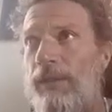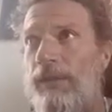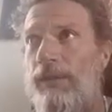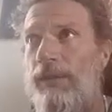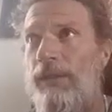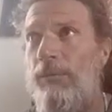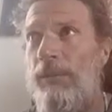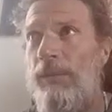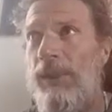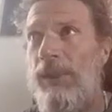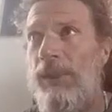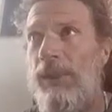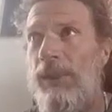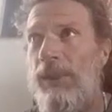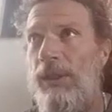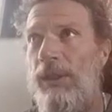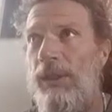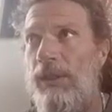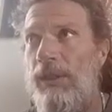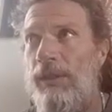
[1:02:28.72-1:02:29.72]
to me,
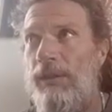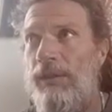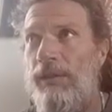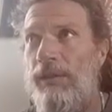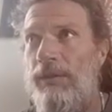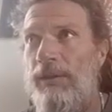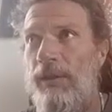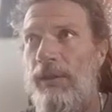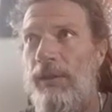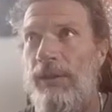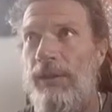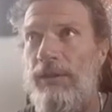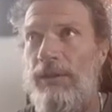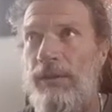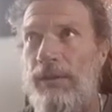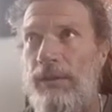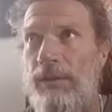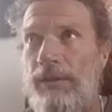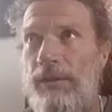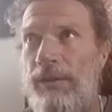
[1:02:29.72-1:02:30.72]

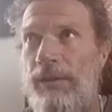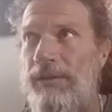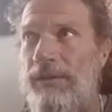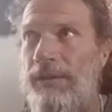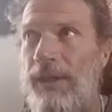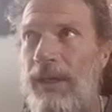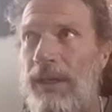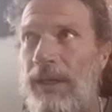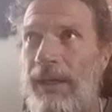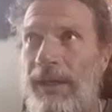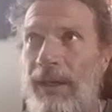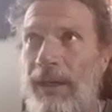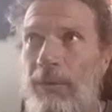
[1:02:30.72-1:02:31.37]
it's not like a